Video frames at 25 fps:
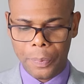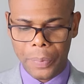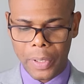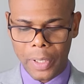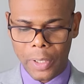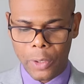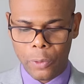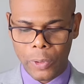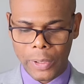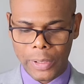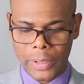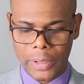and
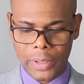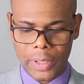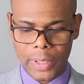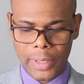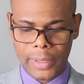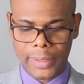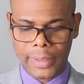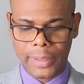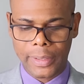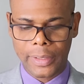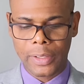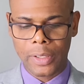
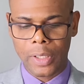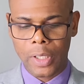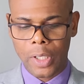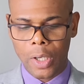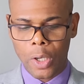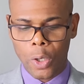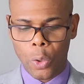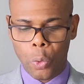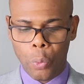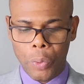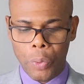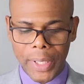perquisites
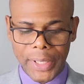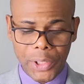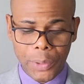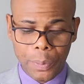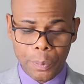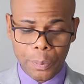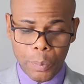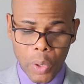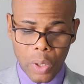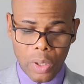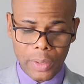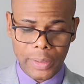
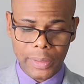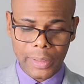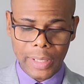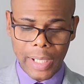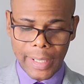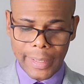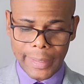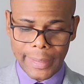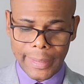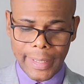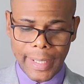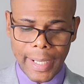which must
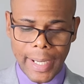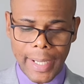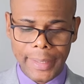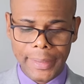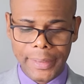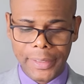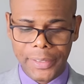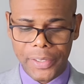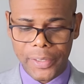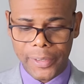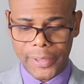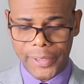
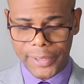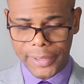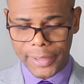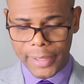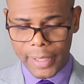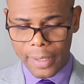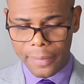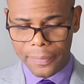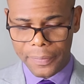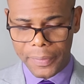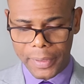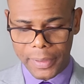attend their
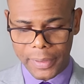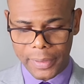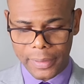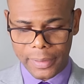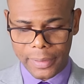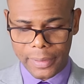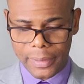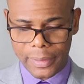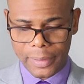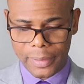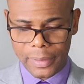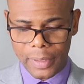
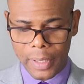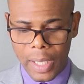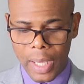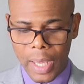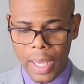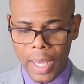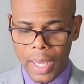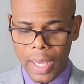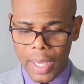service.